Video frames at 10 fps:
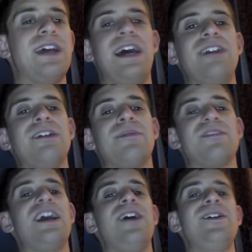ended up
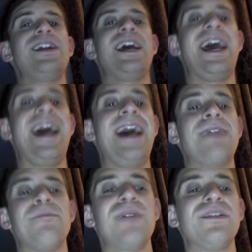staring at
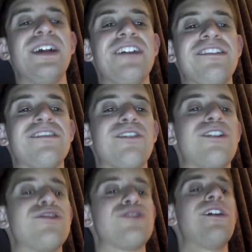Bobby Lashley, started
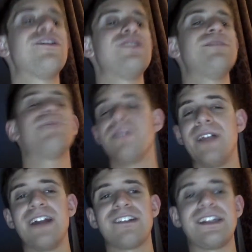charging, but
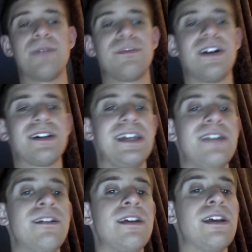Lashley ended up
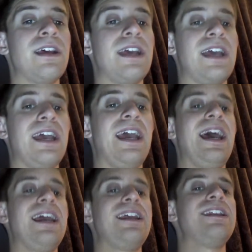ducking.
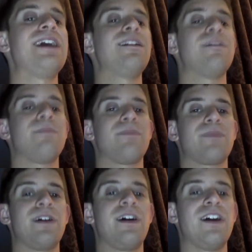And he then
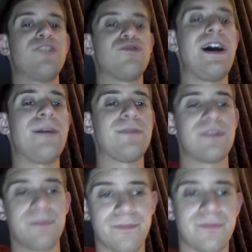uh, dropped
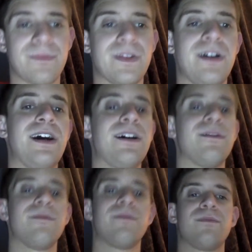uh,
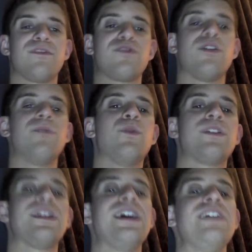Strowman
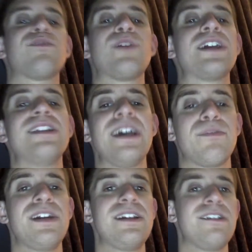with a swinging neck
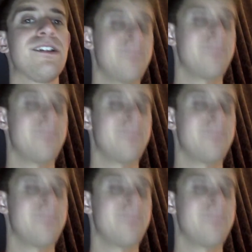breaker.